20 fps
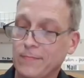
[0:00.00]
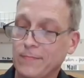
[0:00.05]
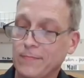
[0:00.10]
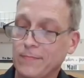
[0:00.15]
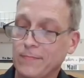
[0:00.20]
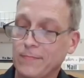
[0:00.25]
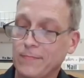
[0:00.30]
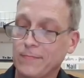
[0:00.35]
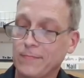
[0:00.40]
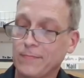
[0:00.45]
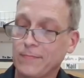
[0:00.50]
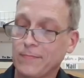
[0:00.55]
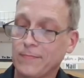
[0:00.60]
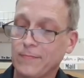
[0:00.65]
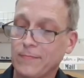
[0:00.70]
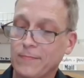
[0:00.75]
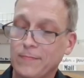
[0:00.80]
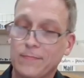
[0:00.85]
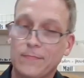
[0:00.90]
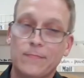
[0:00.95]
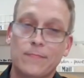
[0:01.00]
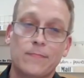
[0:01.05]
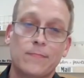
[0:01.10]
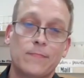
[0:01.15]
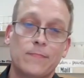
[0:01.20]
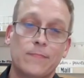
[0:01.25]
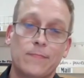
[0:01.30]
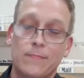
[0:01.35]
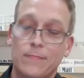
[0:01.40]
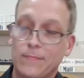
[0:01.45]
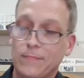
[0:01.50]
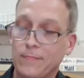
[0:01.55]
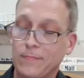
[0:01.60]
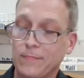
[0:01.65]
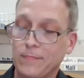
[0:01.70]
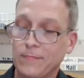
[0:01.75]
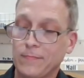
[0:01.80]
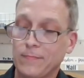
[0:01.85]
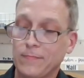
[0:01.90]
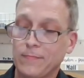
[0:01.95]

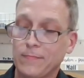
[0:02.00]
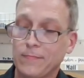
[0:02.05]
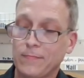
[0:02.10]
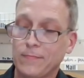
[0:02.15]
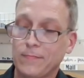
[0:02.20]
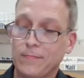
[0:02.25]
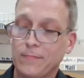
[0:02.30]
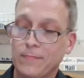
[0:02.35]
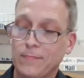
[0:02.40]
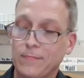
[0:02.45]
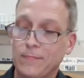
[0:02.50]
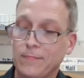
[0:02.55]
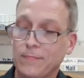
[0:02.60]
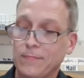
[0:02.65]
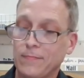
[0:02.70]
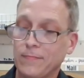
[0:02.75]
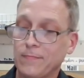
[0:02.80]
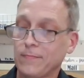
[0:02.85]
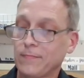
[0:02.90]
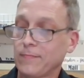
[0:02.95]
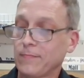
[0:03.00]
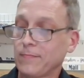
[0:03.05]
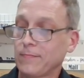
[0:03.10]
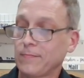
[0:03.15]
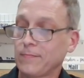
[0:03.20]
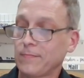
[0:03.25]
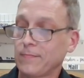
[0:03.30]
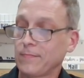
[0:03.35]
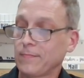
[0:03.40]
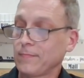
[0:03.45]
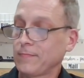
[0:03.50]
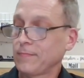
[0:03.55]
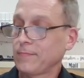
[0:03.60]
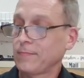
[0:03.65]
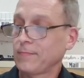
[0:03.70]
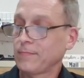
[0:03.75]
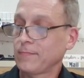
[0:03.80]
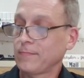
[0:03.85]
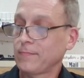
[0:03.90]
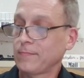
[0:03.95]

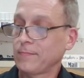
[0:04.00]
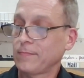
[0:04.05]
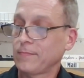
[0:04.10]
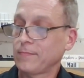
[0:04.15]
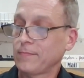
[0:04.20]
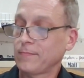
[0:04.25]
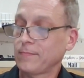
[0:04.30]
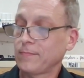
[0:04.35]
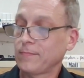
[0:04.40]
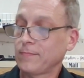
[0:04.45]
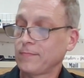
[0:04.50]
The person shown says nothing.